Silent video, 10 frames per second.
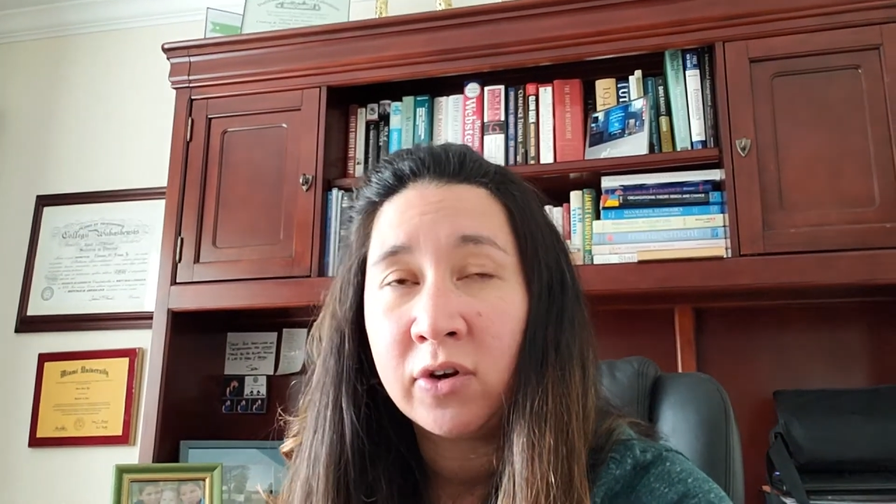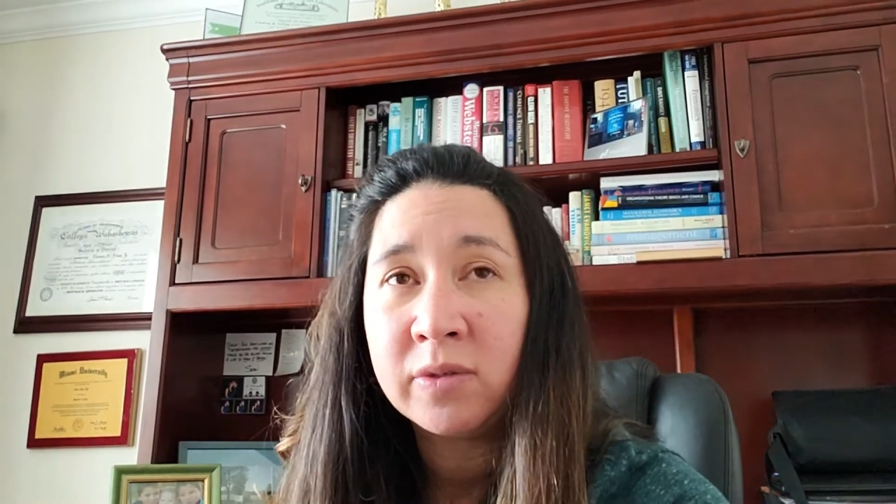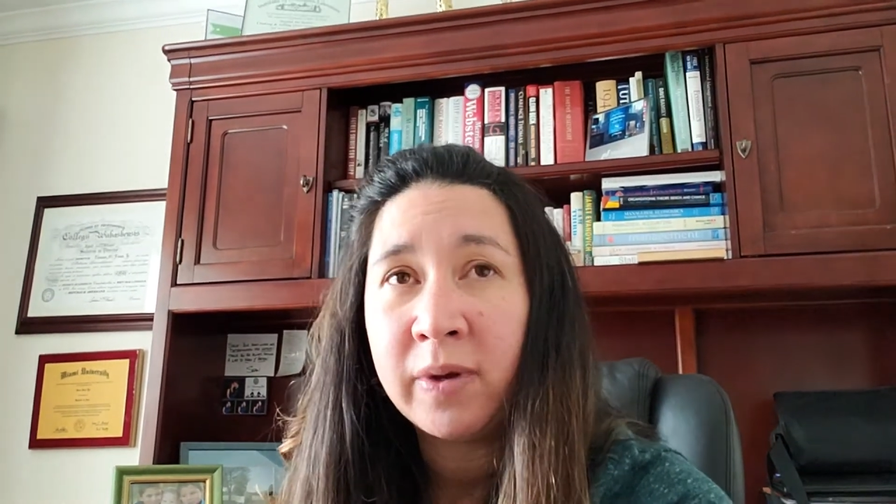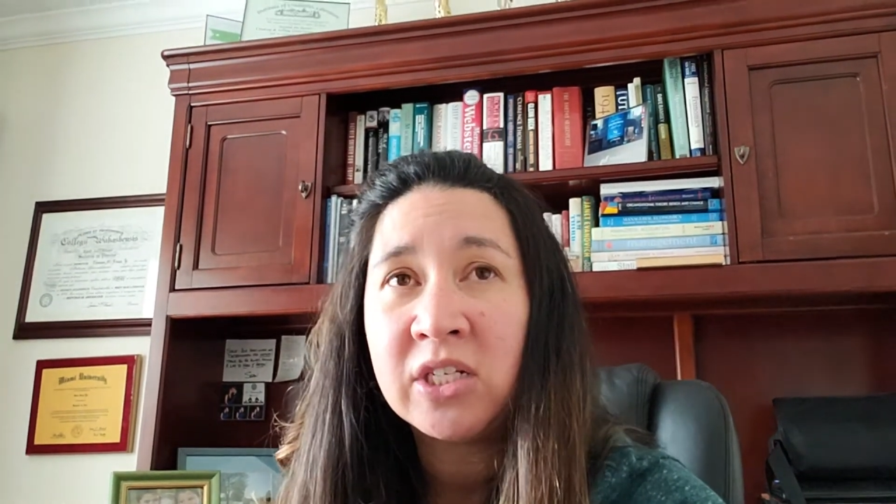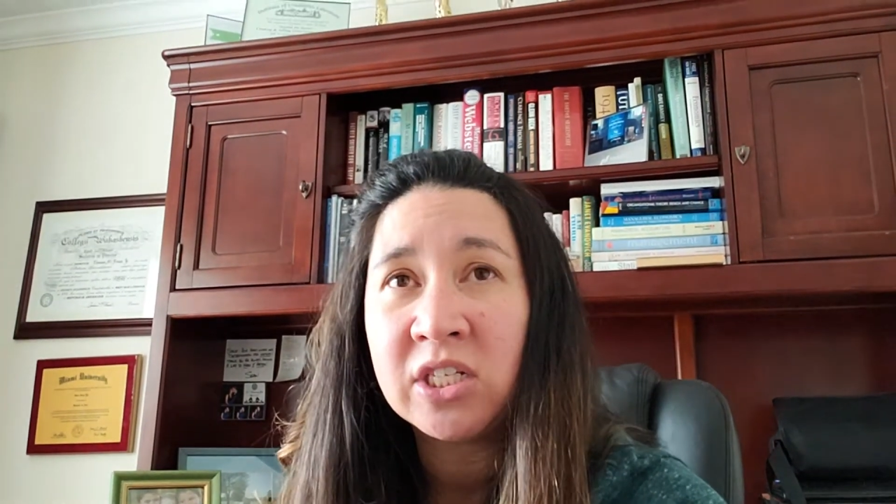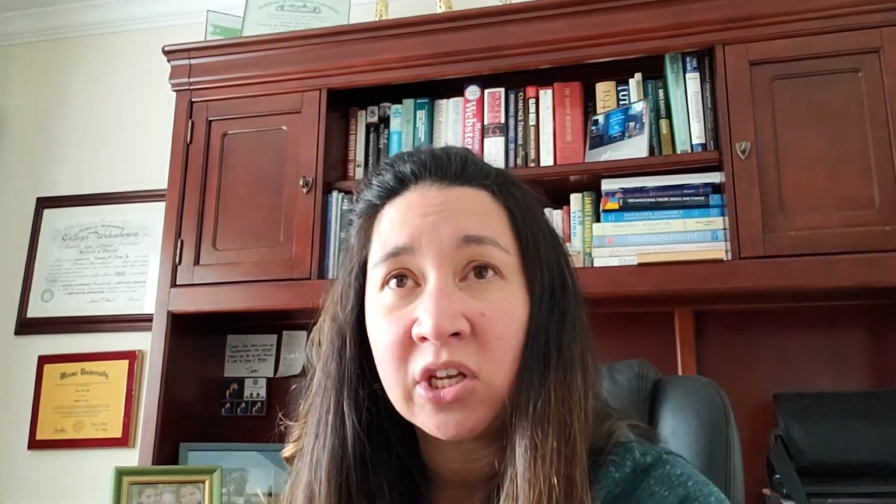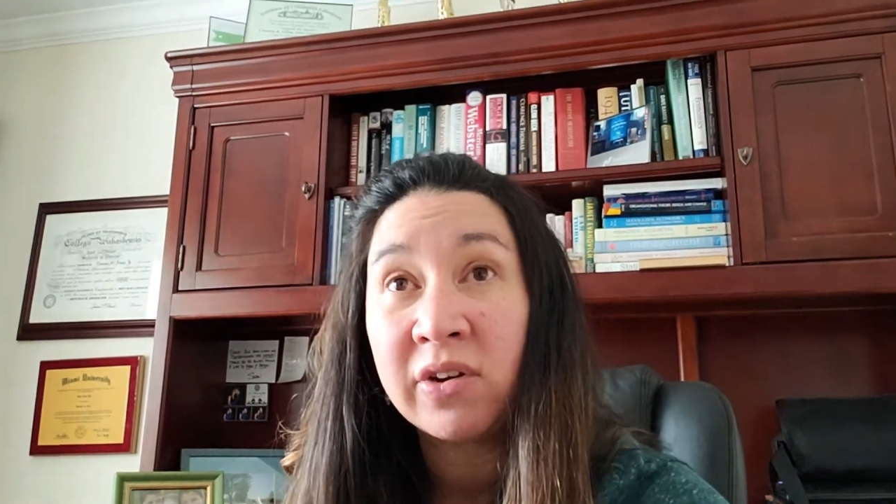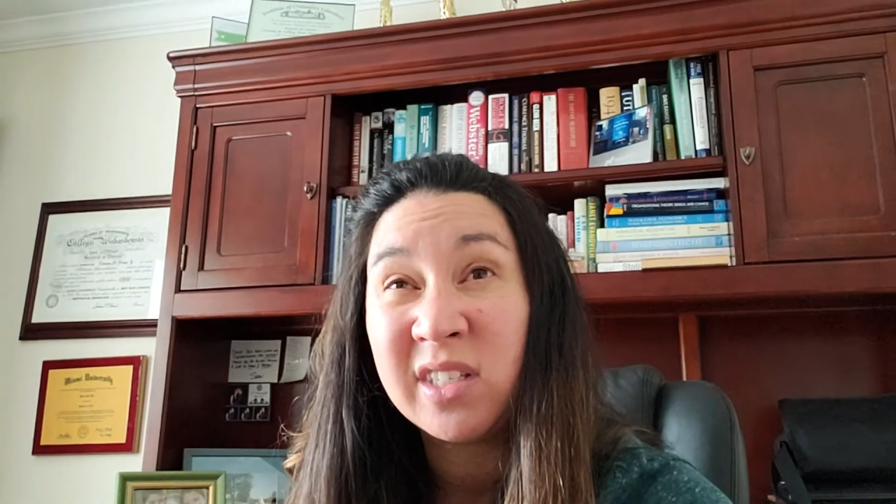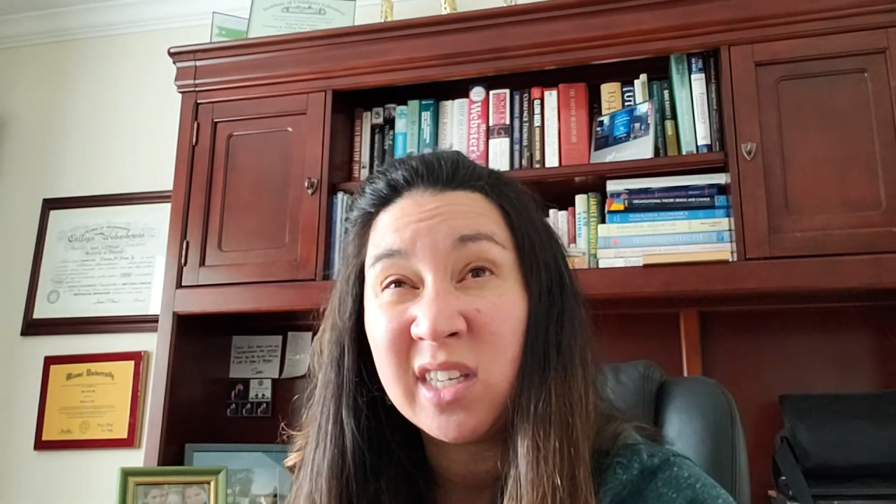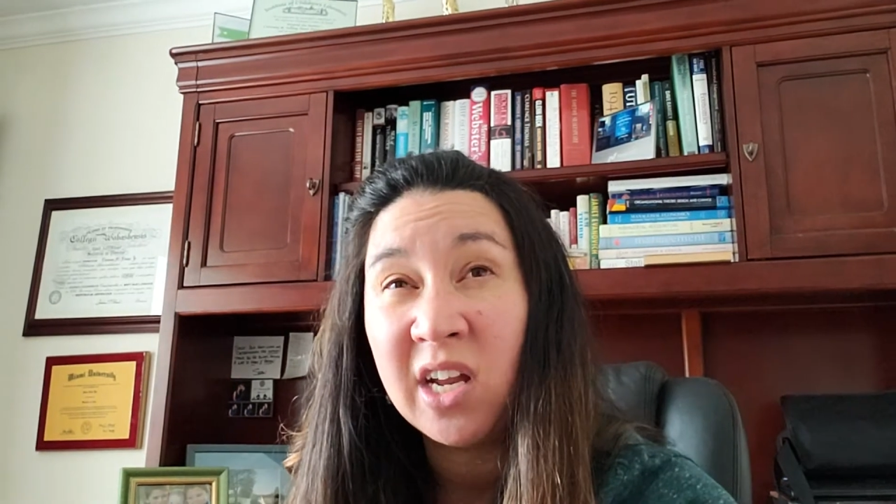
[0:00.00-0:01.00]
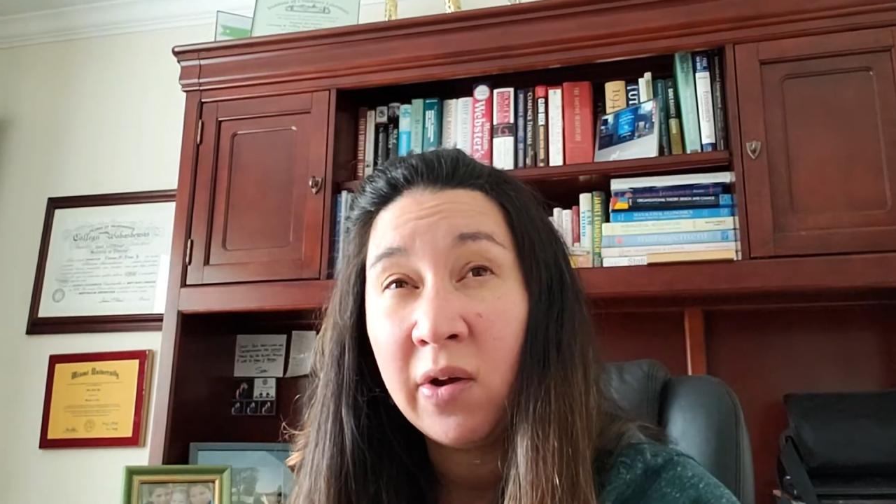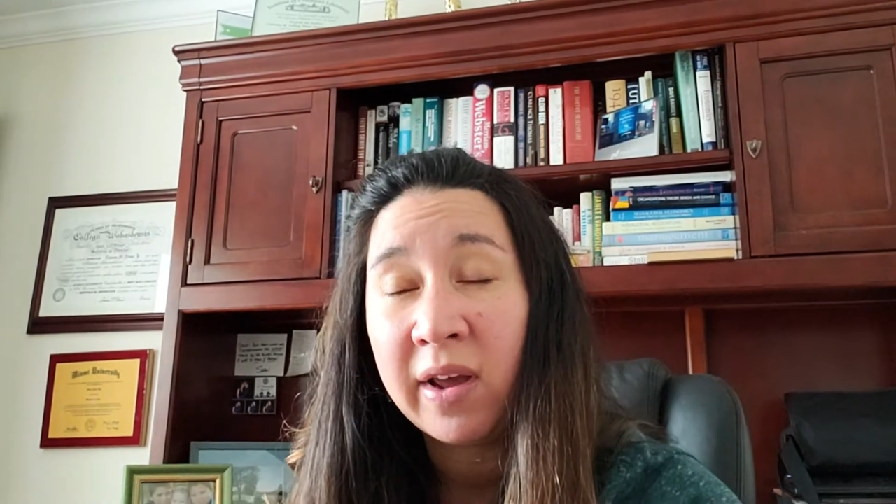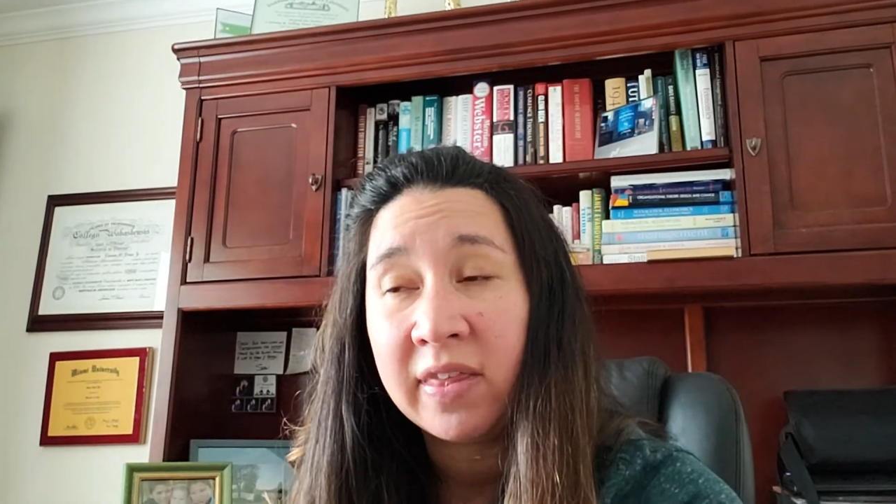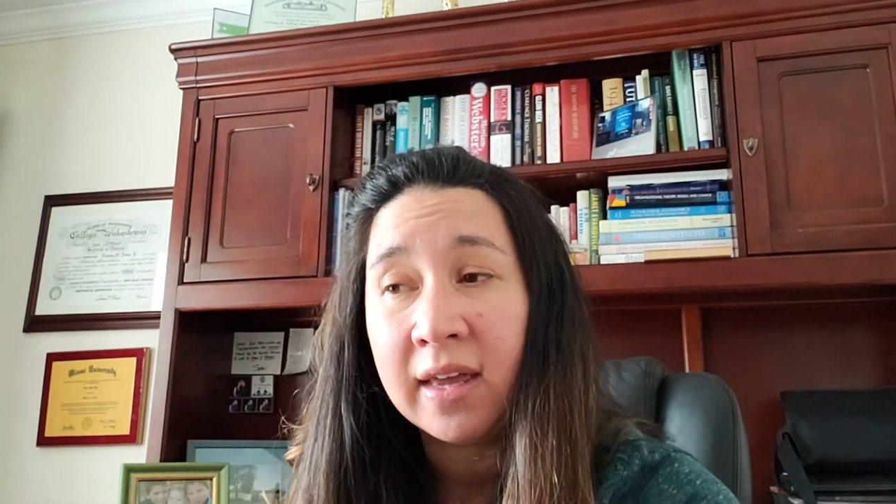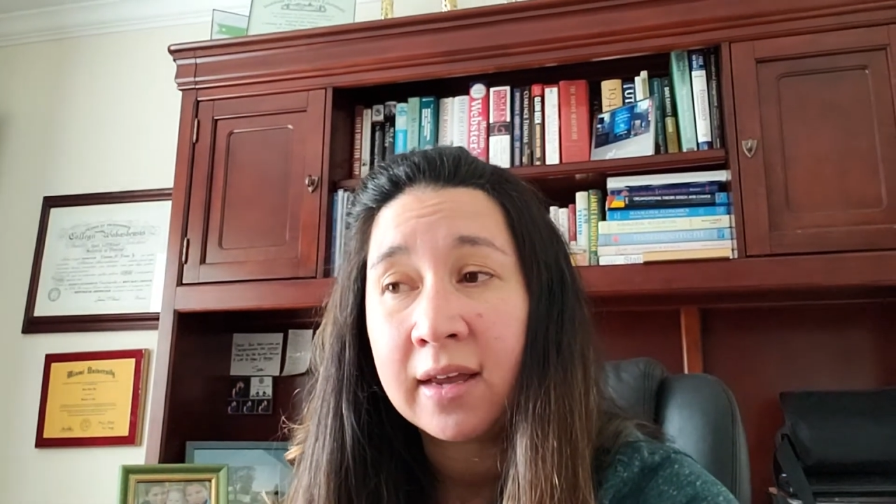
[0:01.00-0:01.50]
or as much as there is to know,
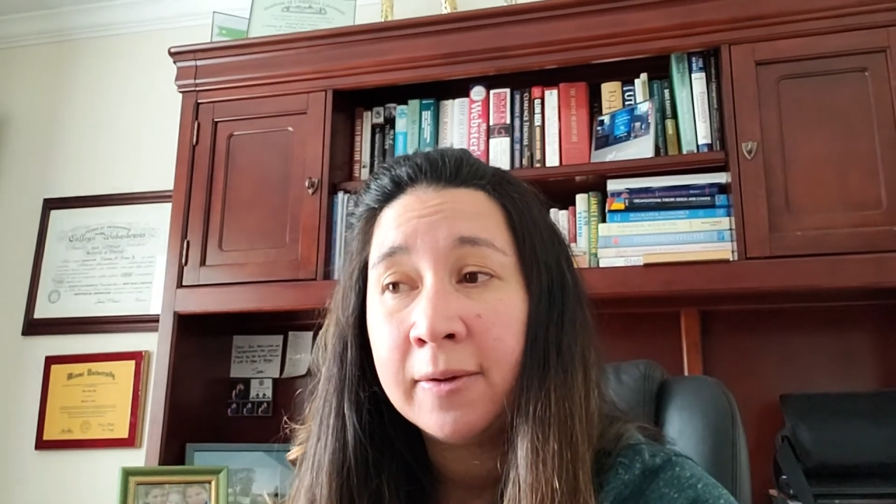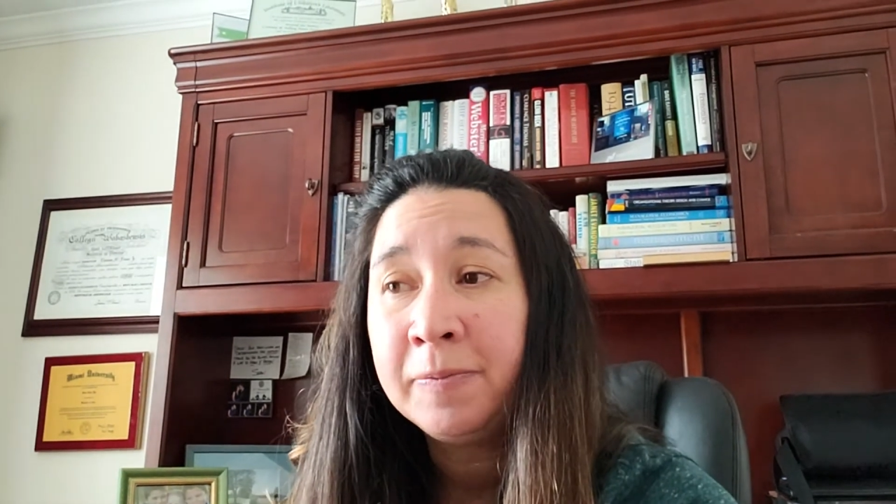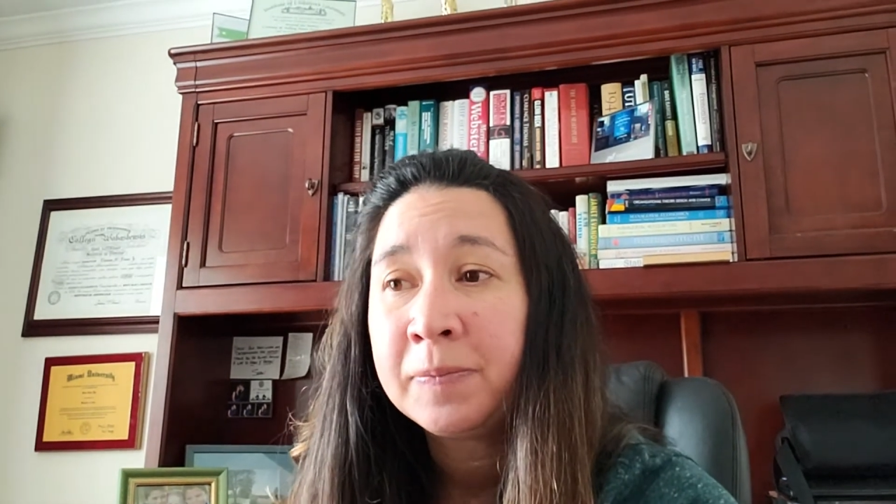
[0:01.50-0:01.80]
I think,